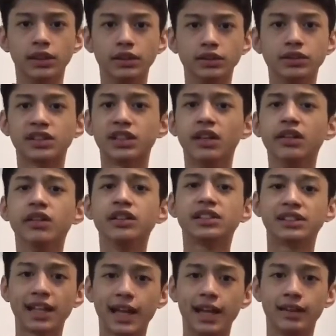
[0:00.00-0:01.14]
Just
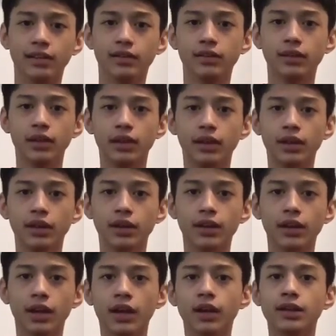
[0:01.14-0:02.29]
understand
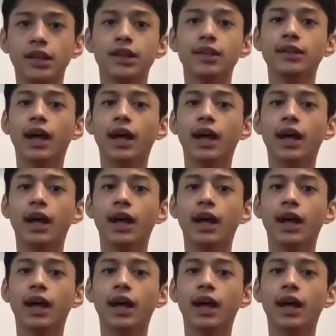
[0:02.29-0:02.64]
that an